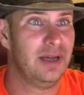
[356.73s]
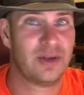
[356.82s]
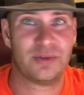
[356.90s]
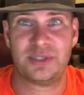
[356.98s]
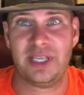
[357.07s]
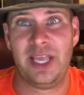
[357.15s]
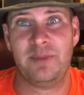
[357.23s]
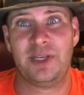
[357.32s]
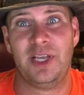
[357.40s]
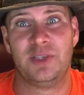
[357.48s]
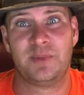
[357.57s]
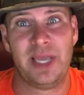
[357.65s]
Uncle Sam
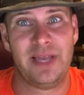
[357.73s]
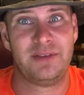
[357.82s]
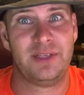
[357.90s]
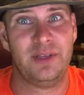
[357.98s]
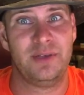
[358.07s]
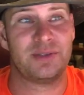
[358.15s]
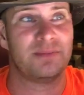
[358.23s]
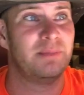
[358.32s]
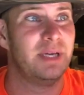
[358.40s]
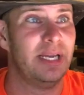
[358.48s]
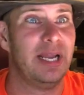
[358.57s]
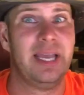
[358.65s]
tells me I have to use them,
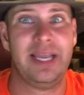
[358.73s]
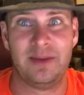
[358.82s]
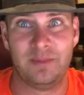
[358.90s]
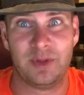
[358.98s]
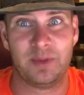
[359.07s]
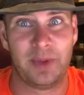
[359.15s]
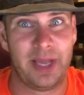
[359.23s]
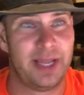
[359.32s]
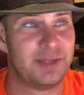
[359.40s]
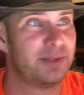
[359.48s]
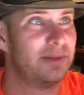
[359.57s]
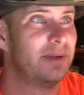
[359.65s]
but I hate them with a
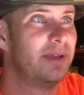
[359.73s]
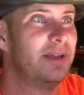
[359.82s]
passion.